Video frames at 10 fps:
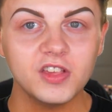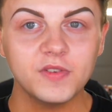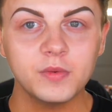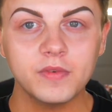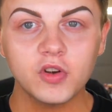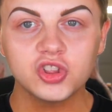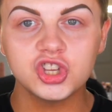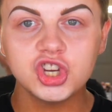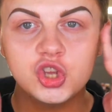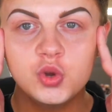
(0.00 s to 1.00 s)
thing we've got
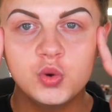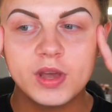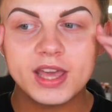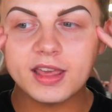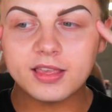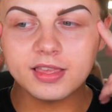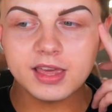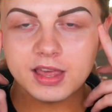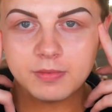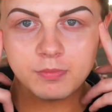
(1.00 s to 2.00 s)
to do is
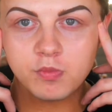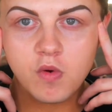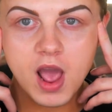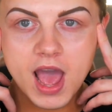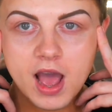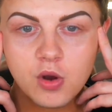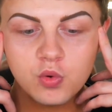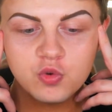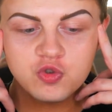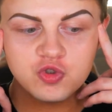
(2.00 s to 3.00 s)
these
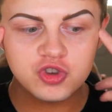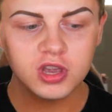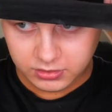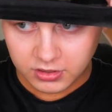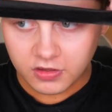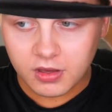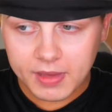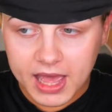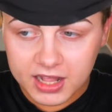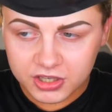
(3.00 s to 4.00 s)
brows. So I'm
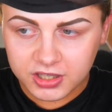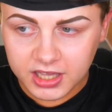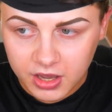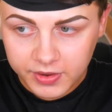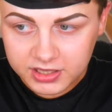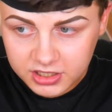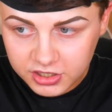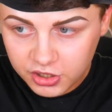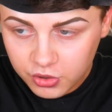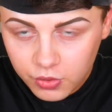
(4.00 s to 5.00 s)
actually going to
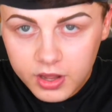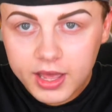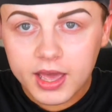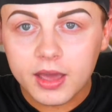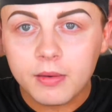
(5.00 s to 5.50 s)
do a